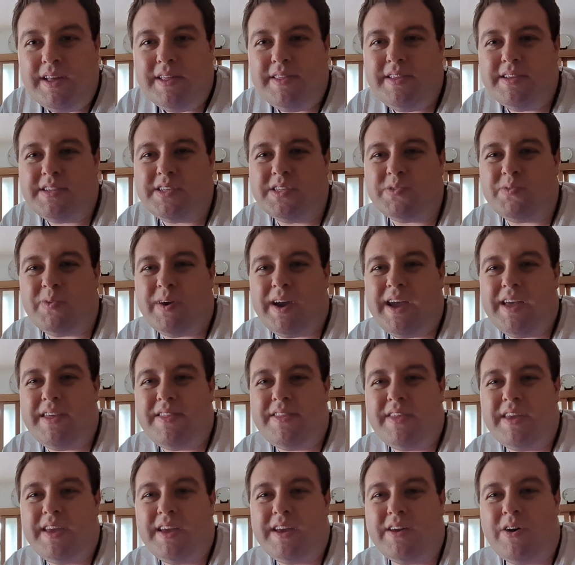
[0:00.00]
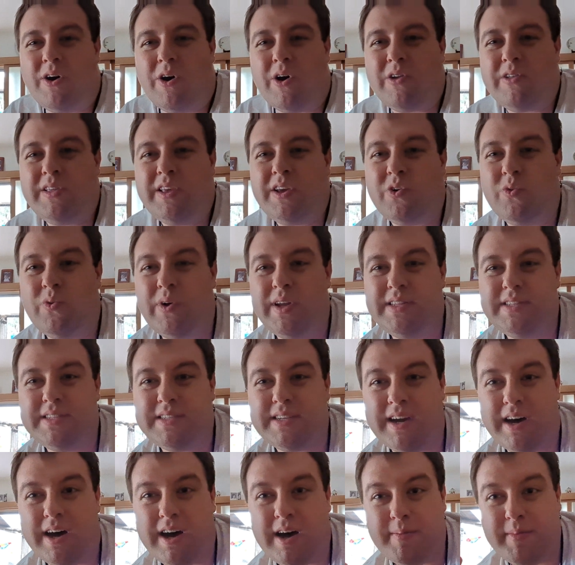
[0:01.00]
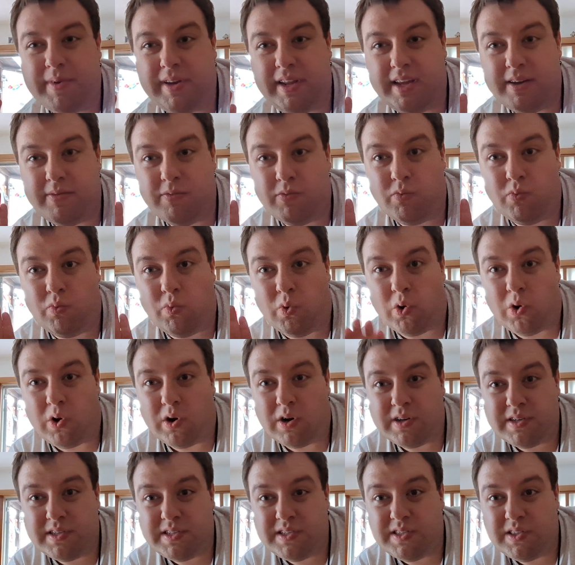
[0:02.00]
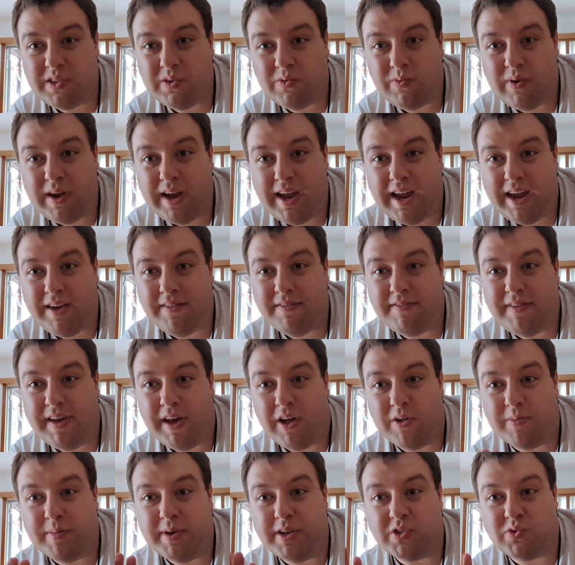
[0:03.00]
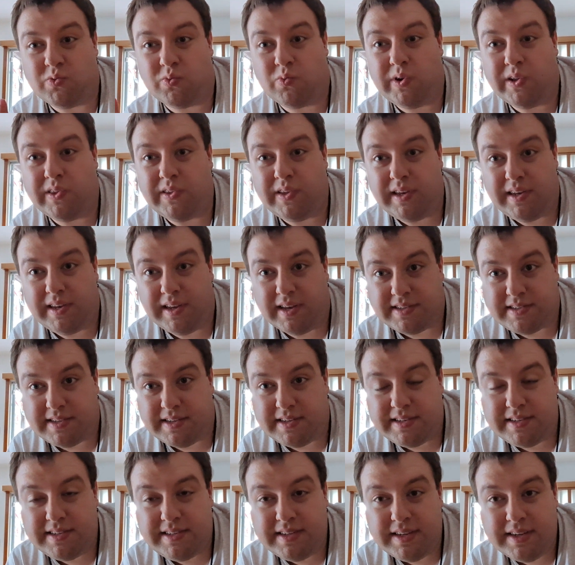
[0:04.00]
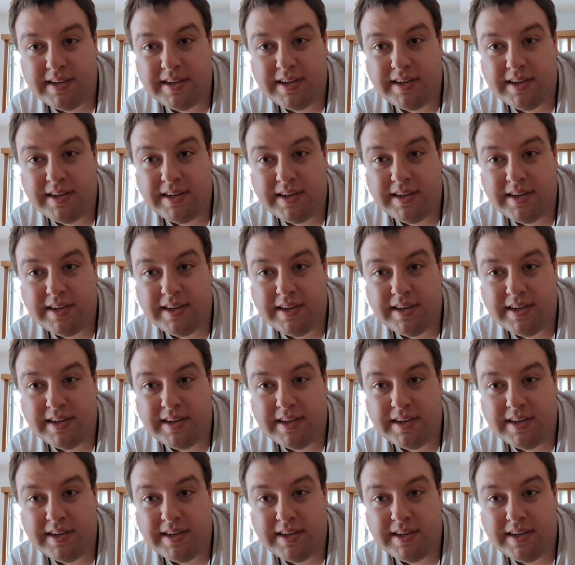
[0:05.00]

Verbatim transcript: This is why I think Harley Quinn's comedy works the way Velma's really doesn't.